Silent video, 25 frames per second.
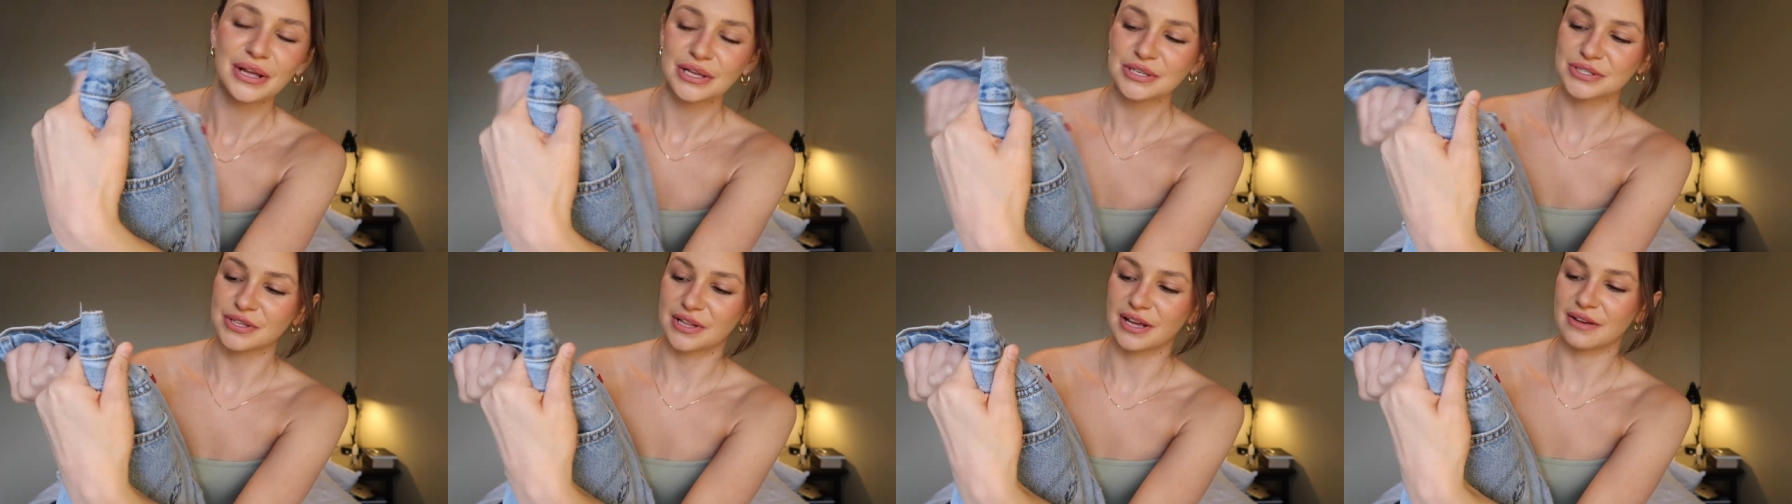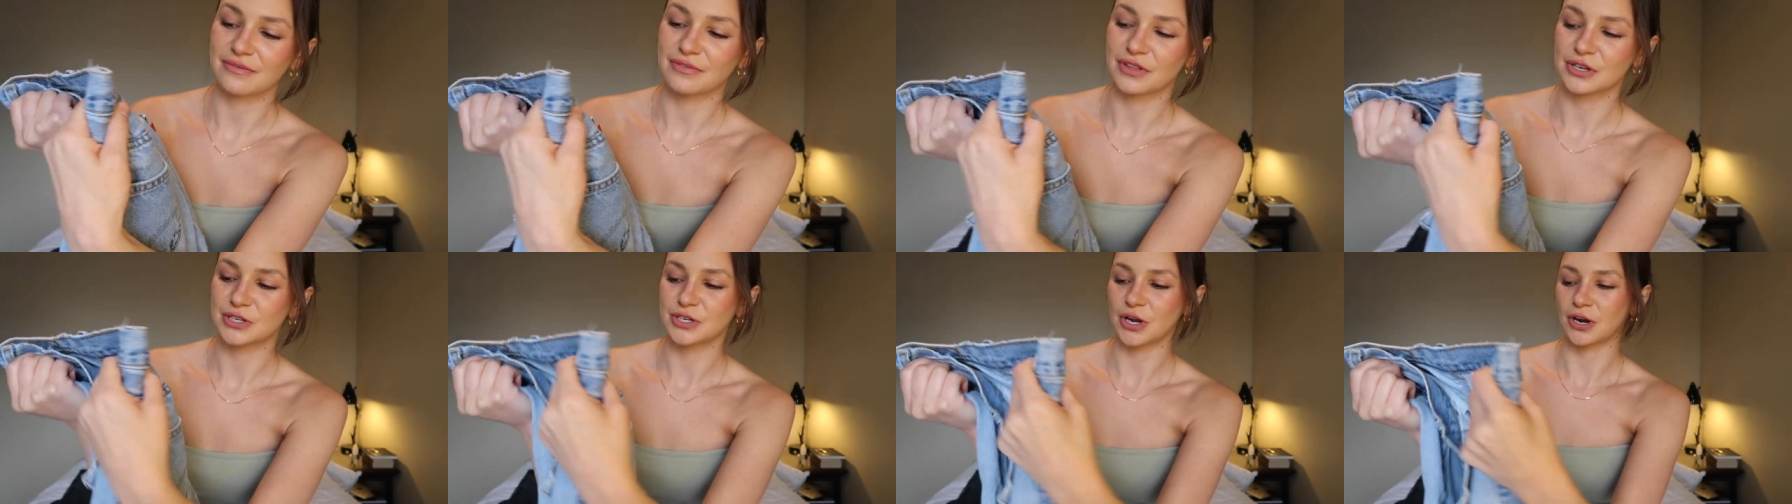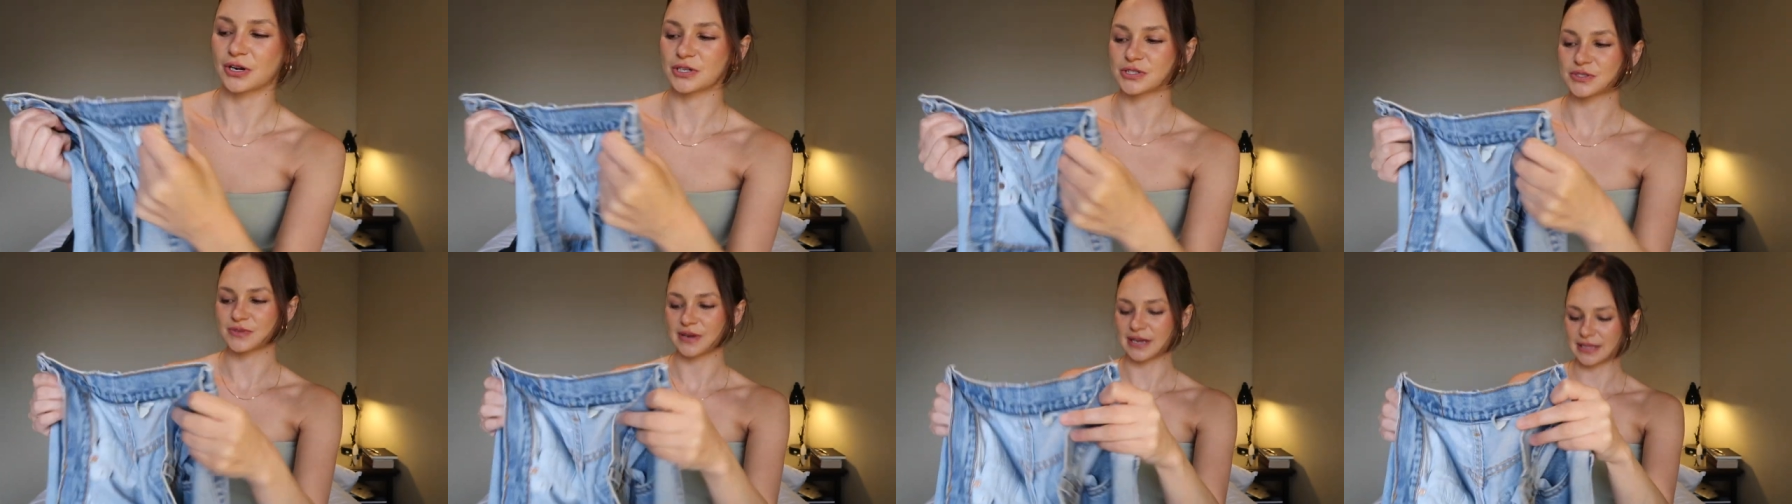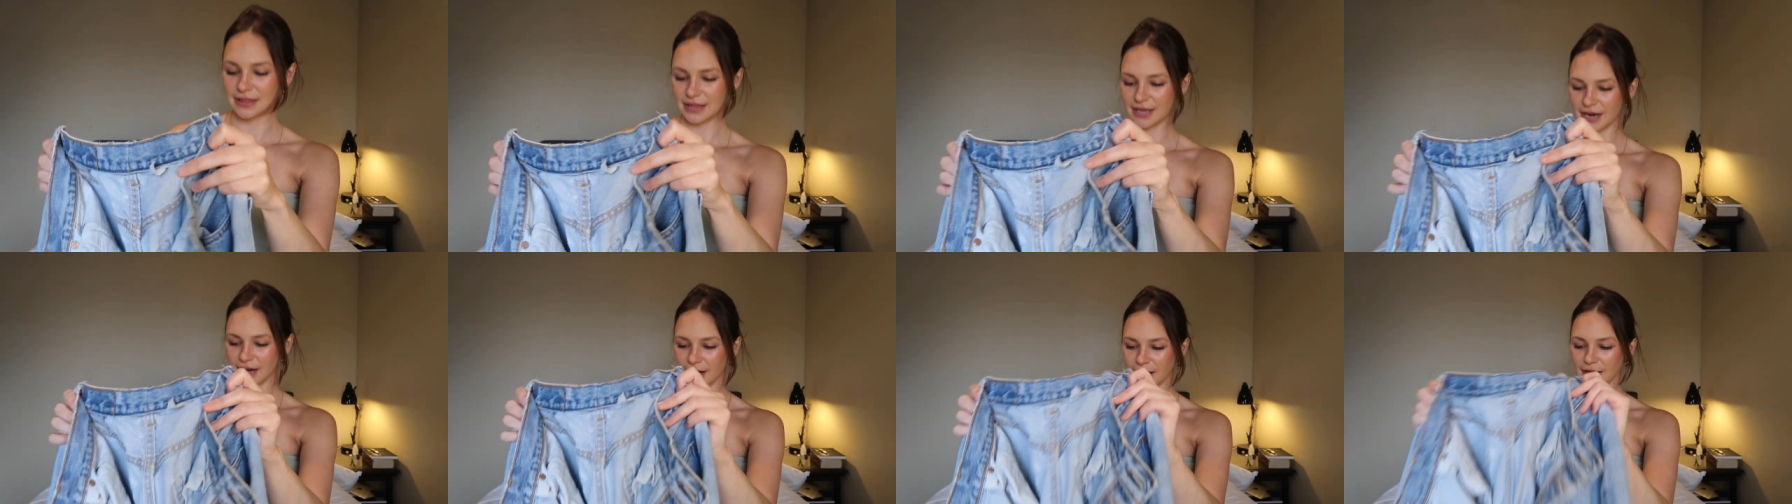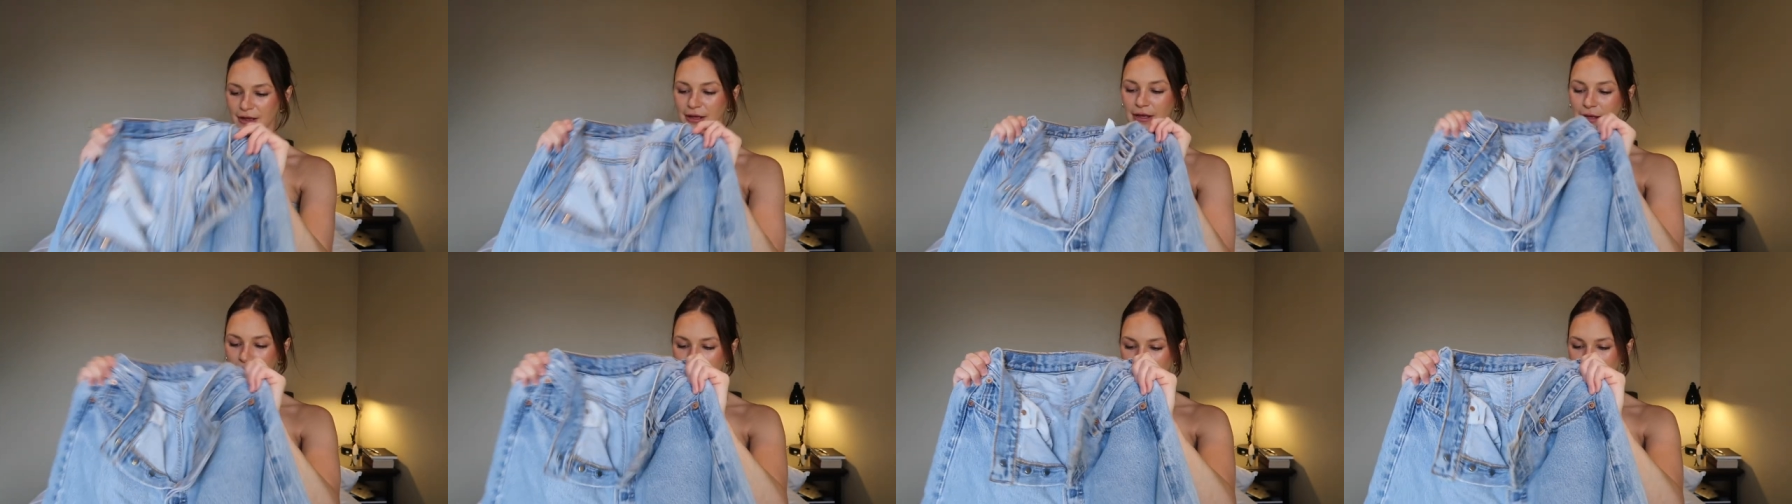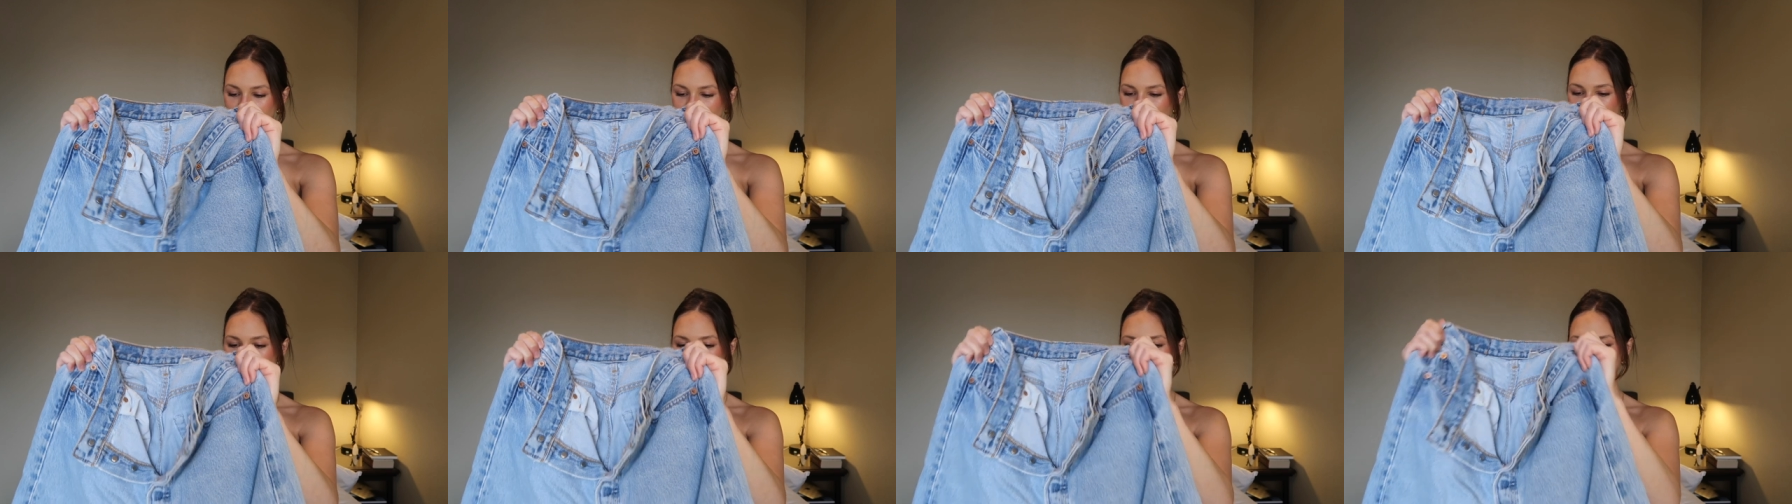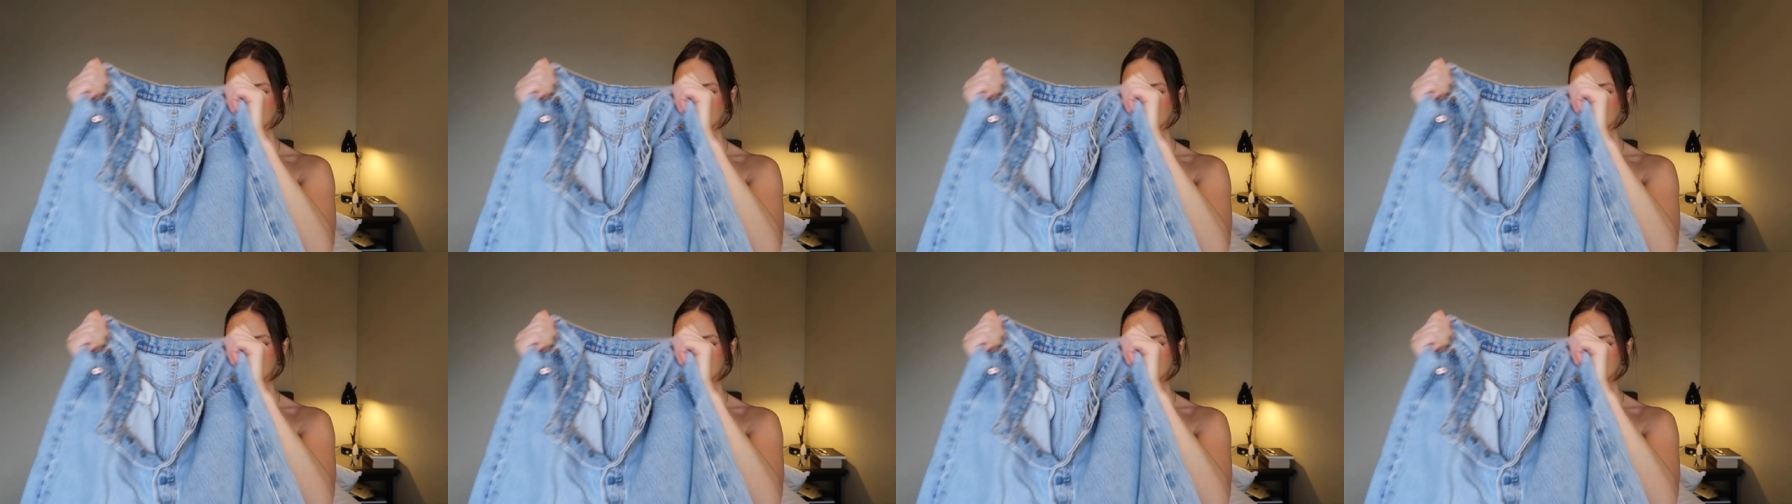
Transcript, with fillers: So they have the darts right there. But yeah,